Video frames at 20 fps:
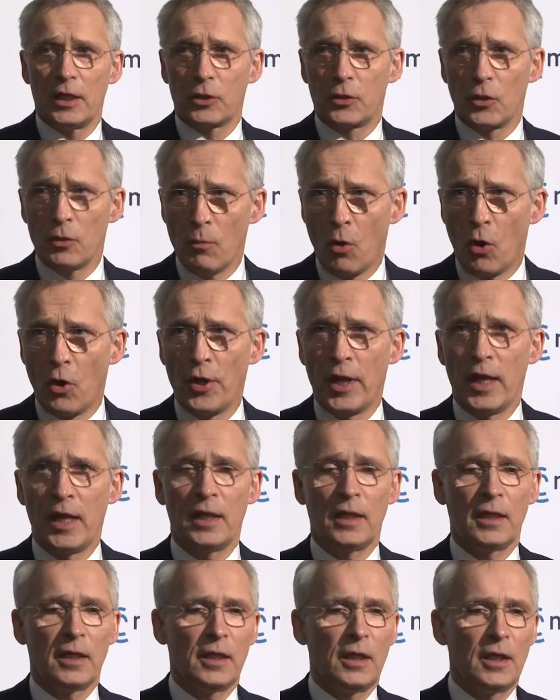Good
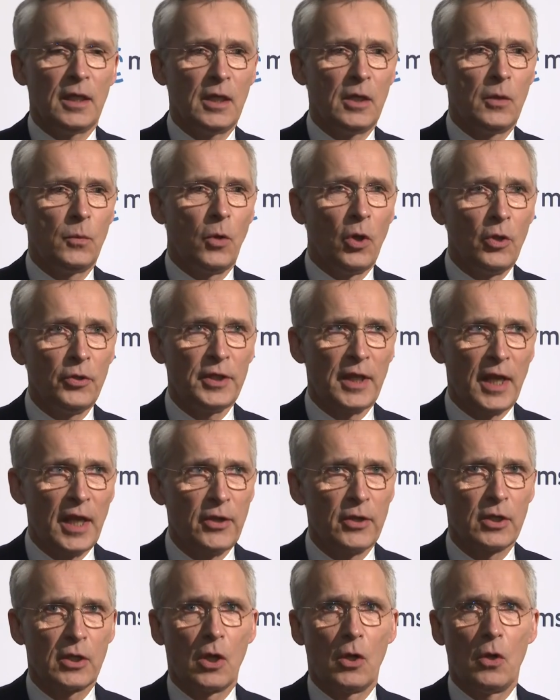morning. 1
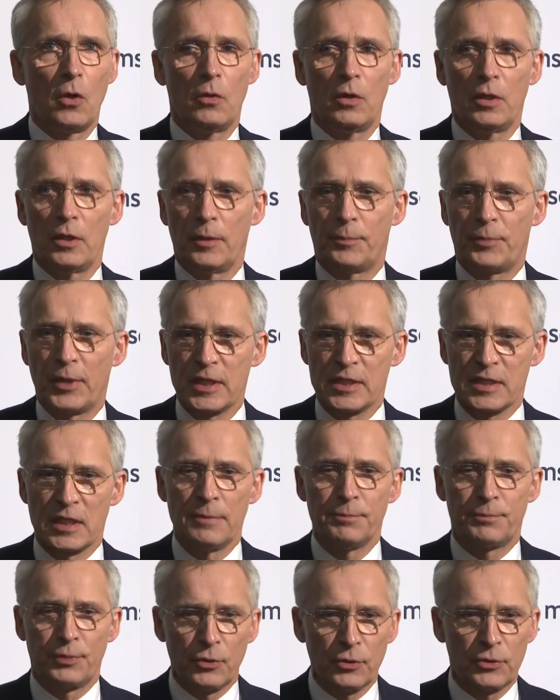year ago,
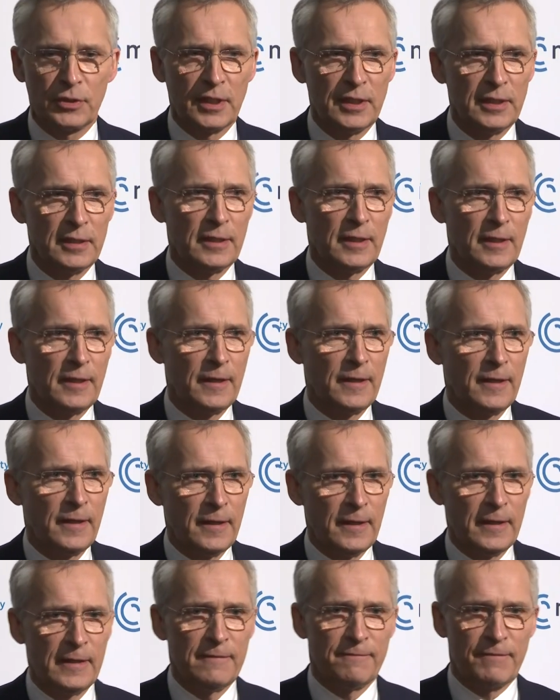President Putin
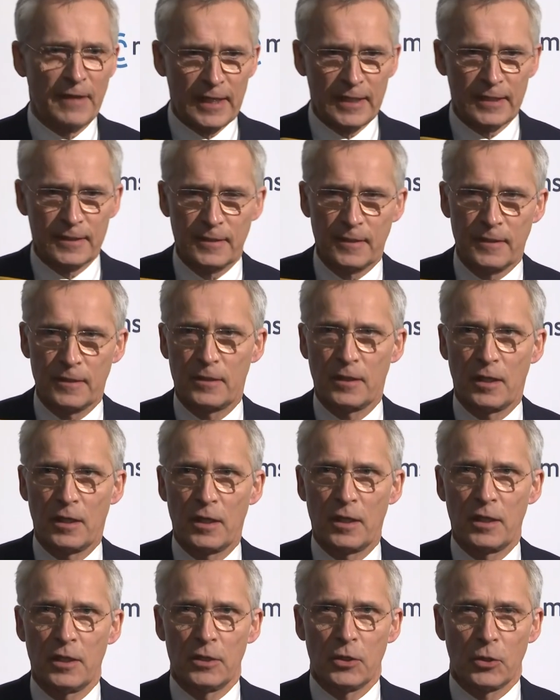invaded
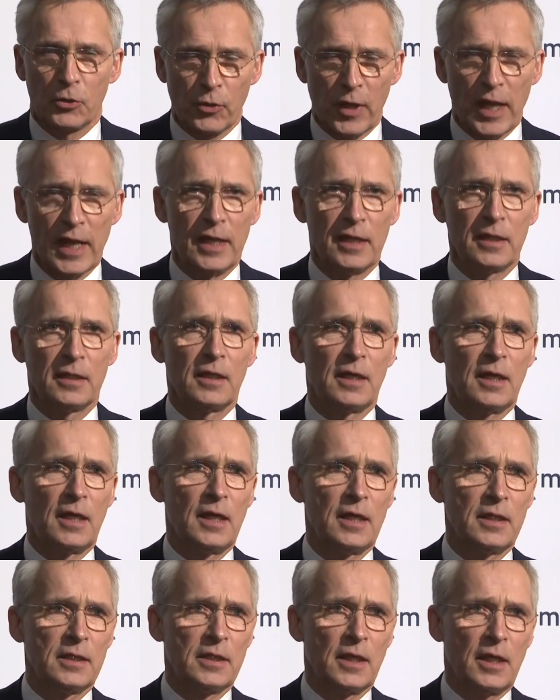Ukraine,
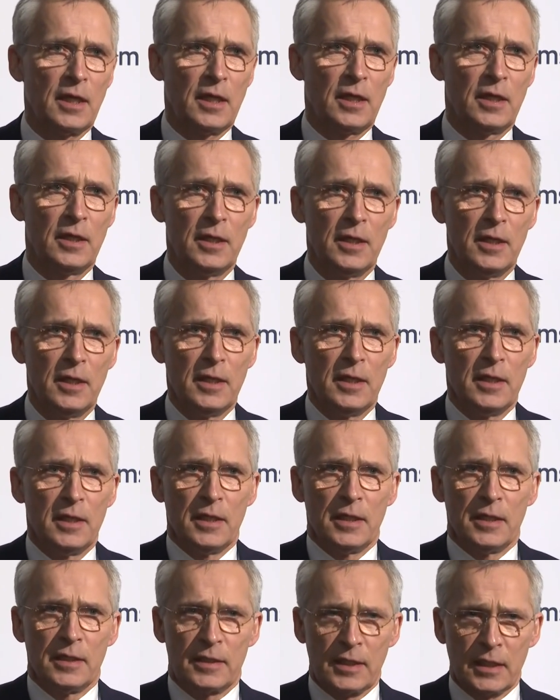and
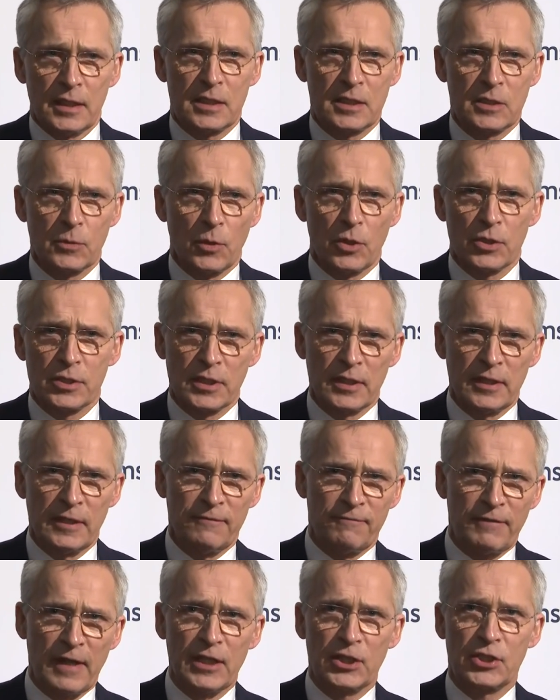this was an
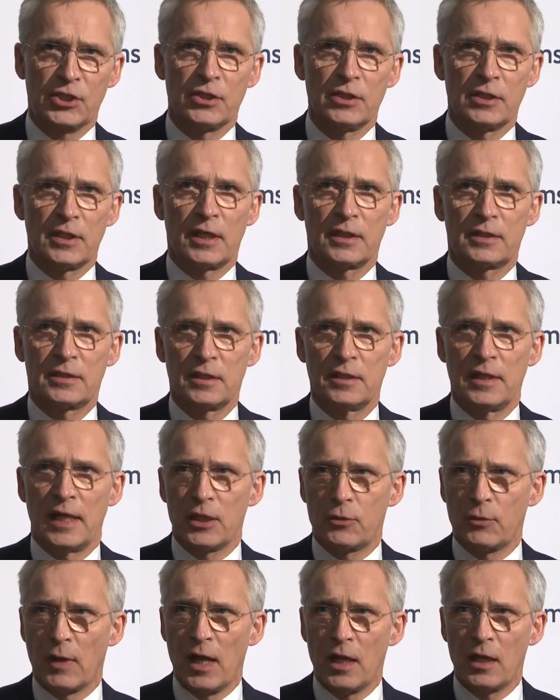invasion that
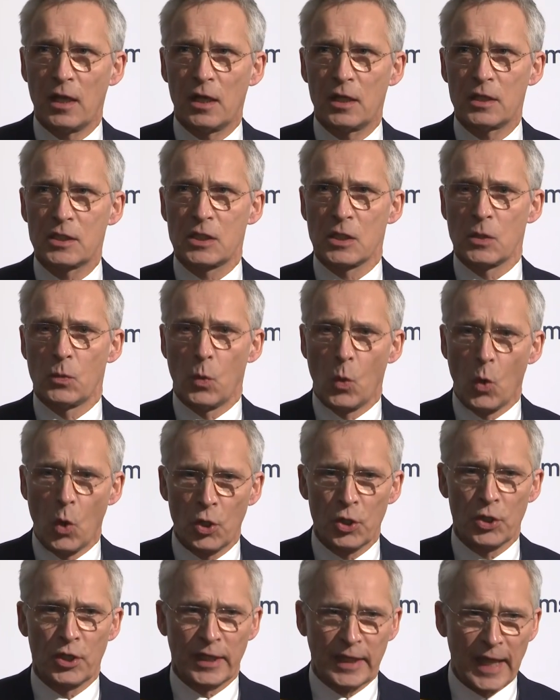NATO allies
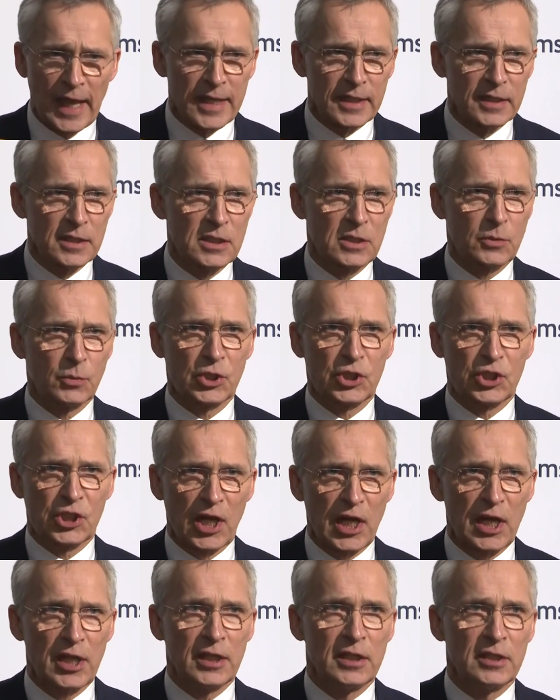warned against. We
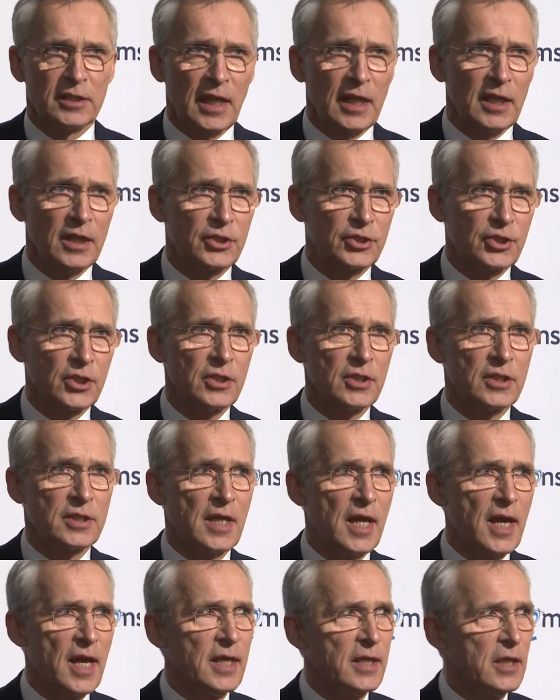shared
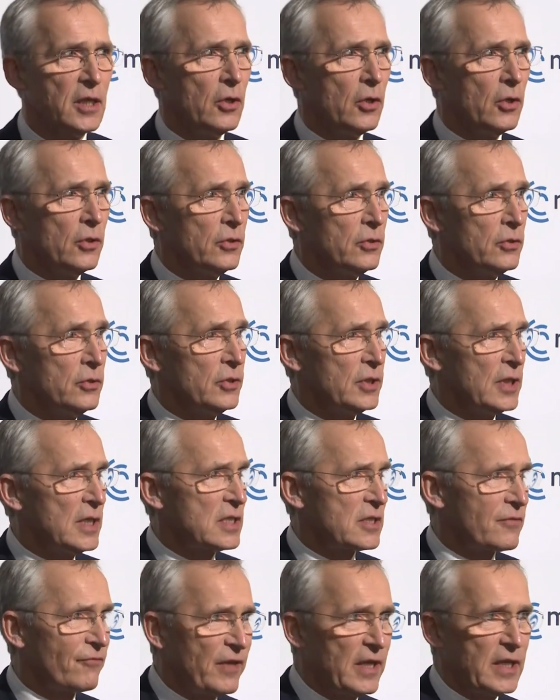intelligence, and on
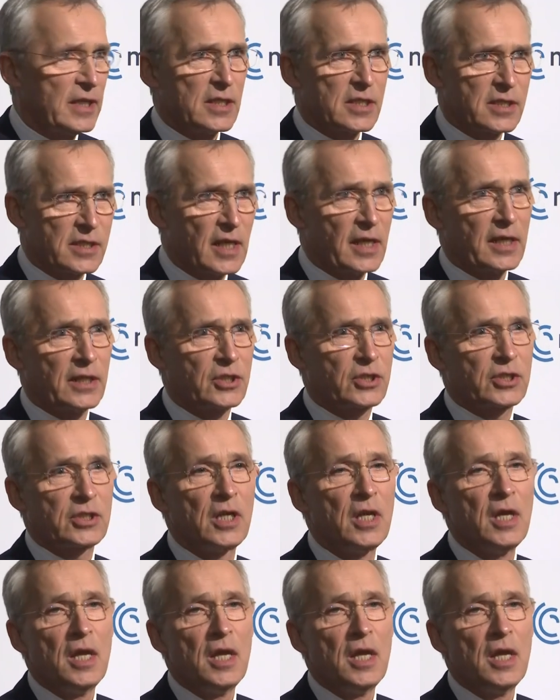this very stage